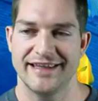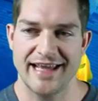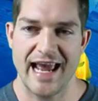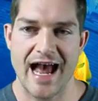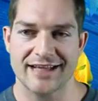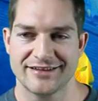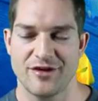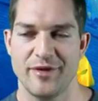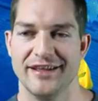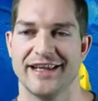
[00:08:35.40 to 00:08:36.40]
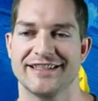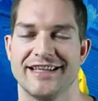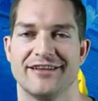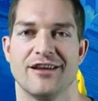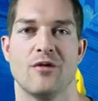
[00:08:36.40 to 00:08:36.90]
they ask so many, like I
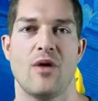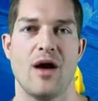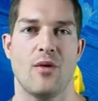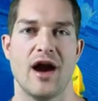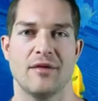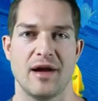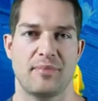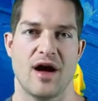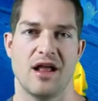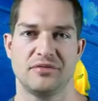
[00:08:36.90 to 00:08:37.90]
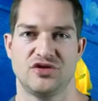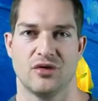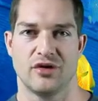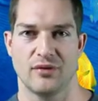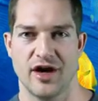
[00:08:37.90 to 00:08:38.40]
said, they're like, why, why are my polyps
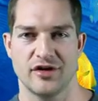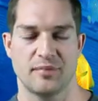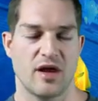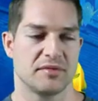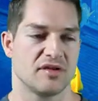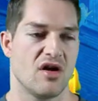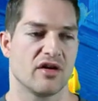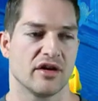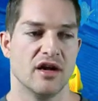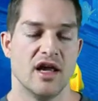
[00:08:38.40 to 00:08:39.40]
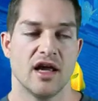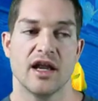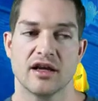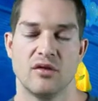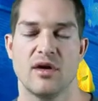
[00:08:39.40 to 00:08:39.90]
shorter? Why are your polyps longer?
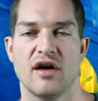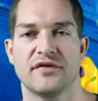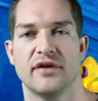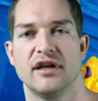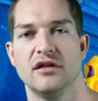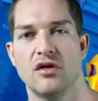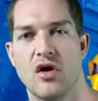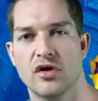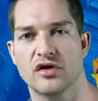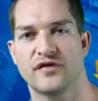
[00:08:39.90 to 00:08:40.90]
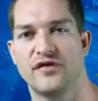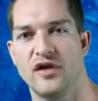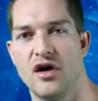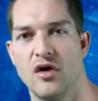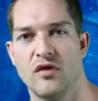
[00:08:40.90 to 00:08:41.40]
And I go, well, if they're in longer
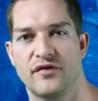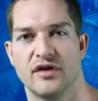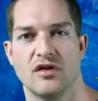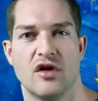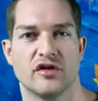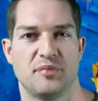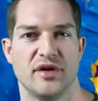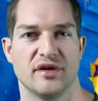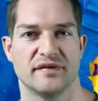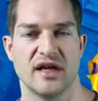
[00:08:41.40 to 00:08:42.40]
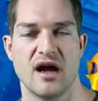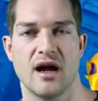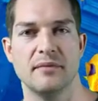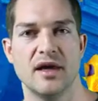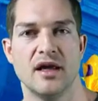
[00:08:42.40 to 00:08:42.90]
flow for a longer period of
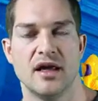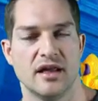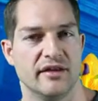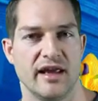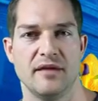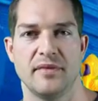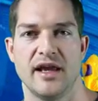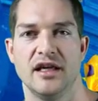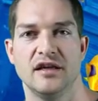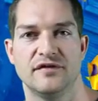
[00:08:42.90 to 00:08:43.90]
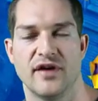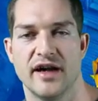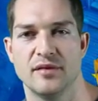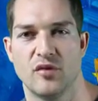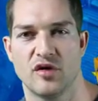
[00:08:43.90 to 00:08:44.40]
time, they may
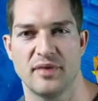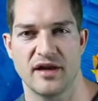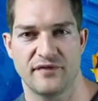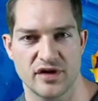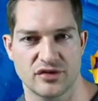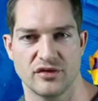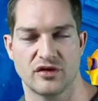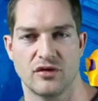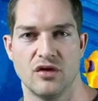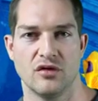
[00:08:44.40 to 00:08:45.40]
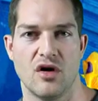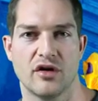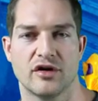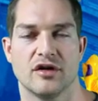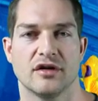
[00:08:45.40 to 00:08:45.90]
find it more beneficial to grow
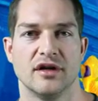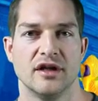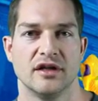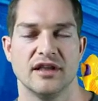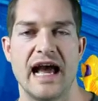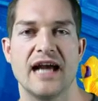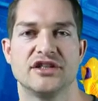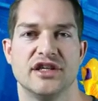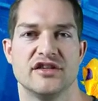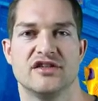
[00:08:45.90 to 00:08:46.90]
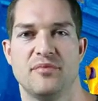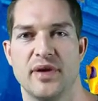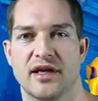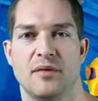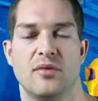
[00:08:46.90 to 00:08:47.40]
longer lashes to
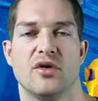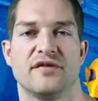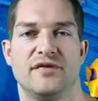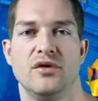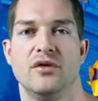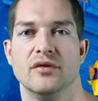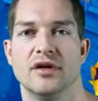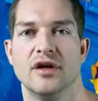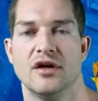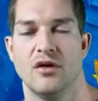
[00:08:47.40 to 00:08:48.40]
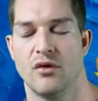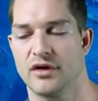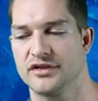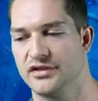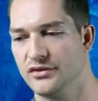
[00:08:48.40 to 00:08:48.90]
pick up more food
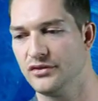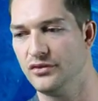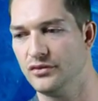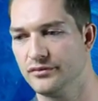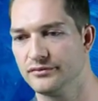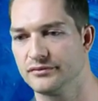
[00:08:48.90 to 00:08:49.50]
or to